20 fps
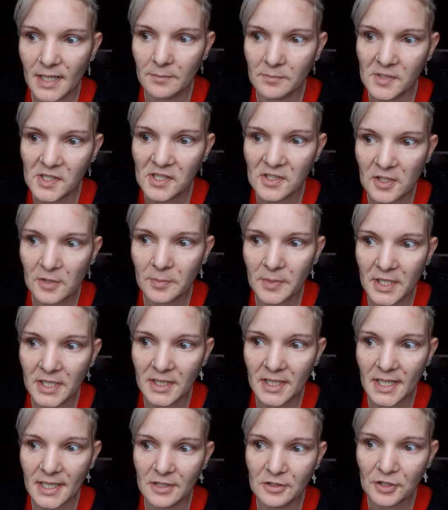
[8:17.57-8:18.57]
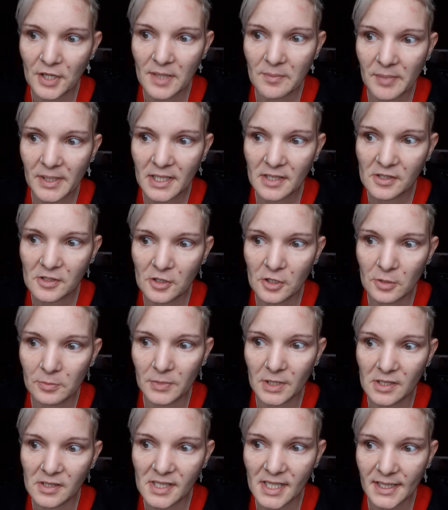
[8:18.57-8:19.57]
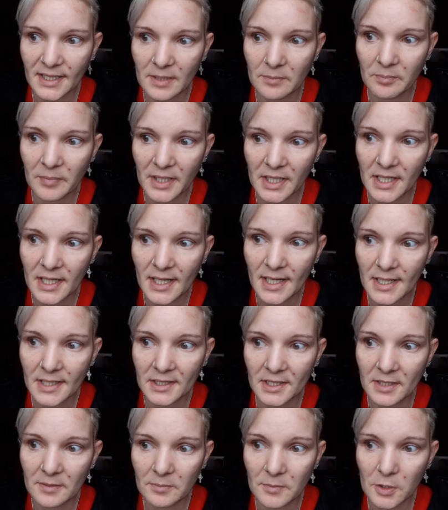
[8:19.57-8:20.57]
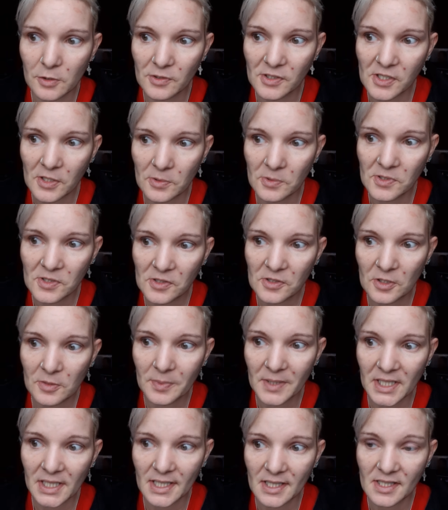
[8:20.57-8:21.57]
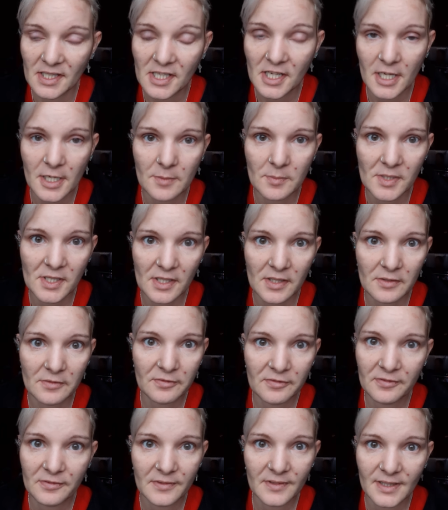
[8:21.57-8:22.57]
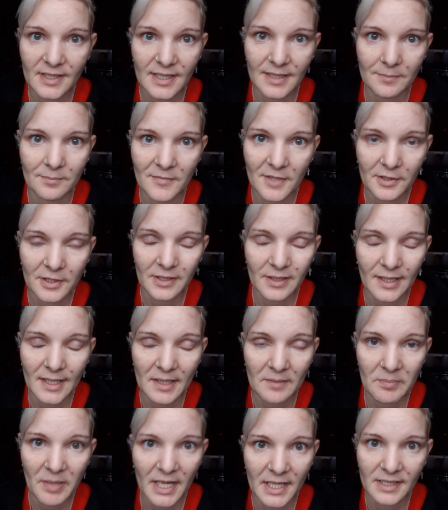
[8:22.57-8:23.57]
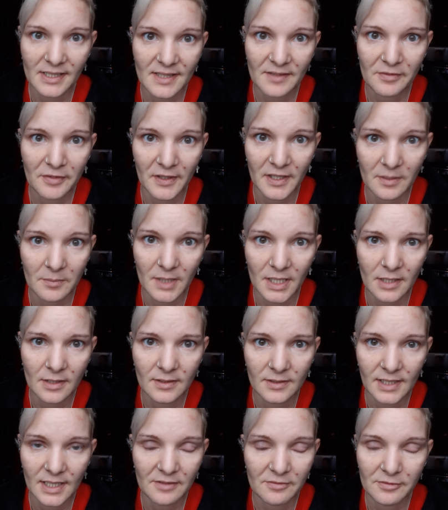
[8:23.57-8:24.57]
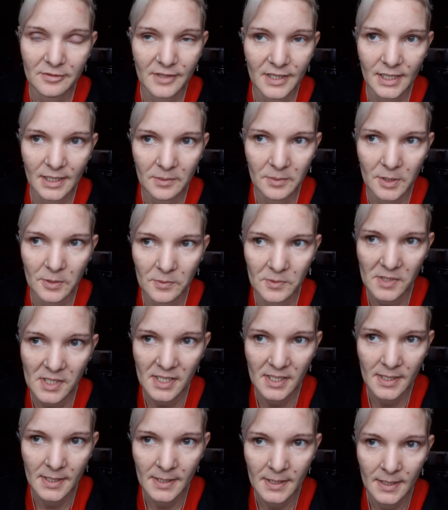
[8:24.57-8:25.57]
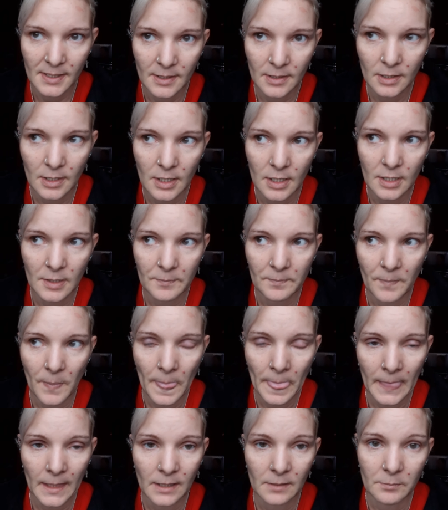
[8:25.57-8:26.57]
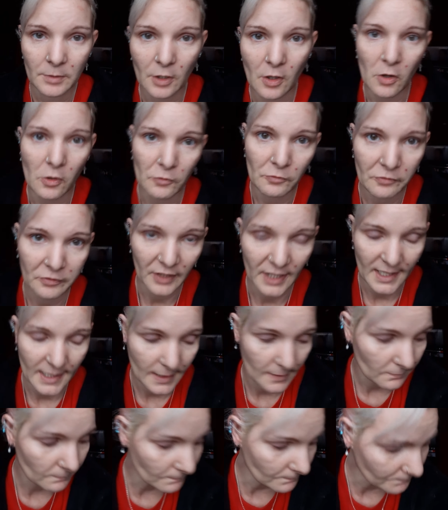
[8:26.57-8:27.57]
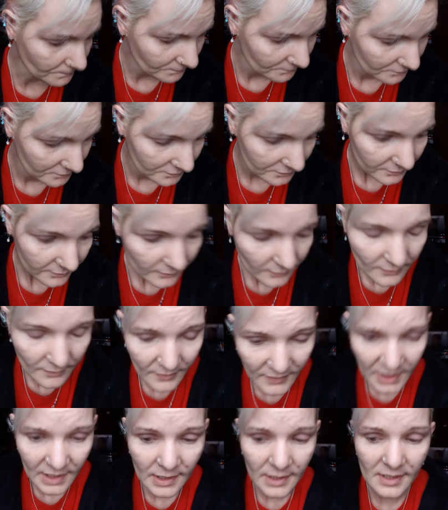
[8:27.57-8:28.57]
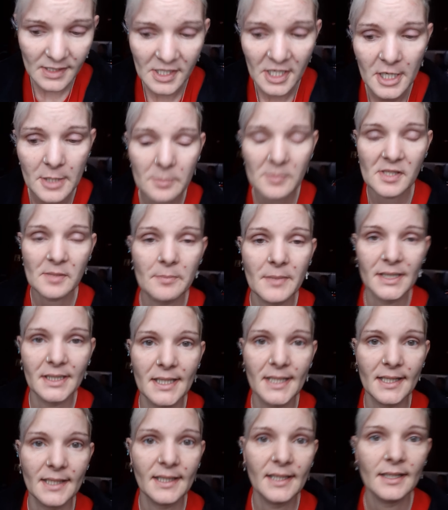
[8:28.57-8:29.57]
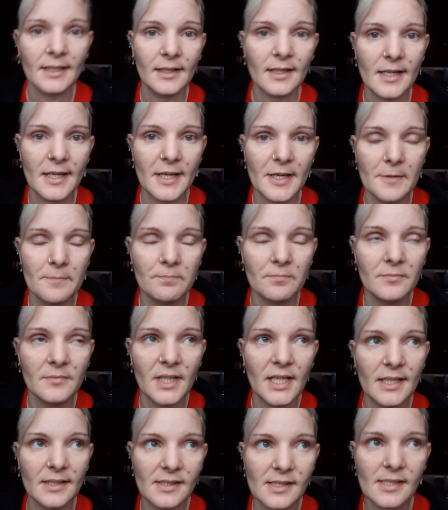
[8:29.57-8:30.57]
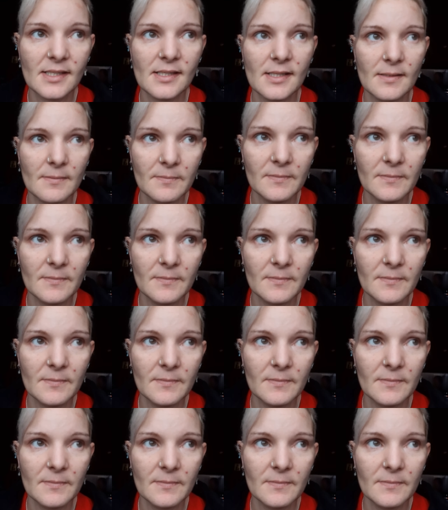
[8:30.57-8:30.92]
stubborn. I try and be as normal as I can be, and I'm also stubborn in terms of I'm not going to let pain defeat me. I really won't. But hopefully, in terms of my neck, It's